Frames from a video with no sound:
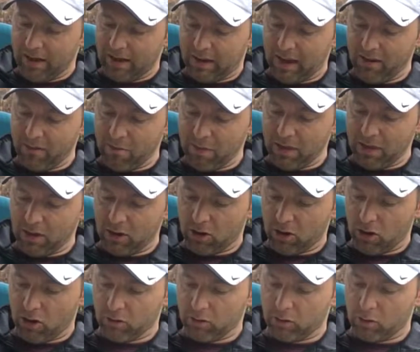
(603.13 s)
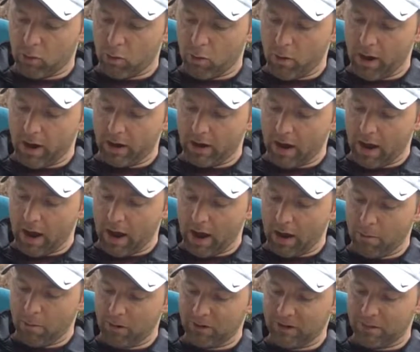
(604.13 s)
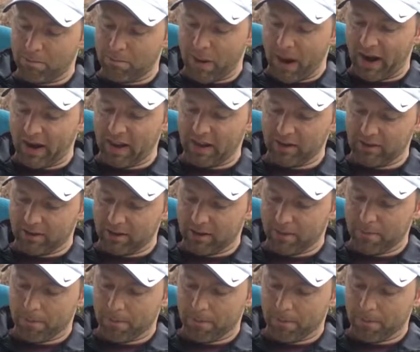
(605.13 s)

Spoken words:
Give me the girl's coin. I want to bite it.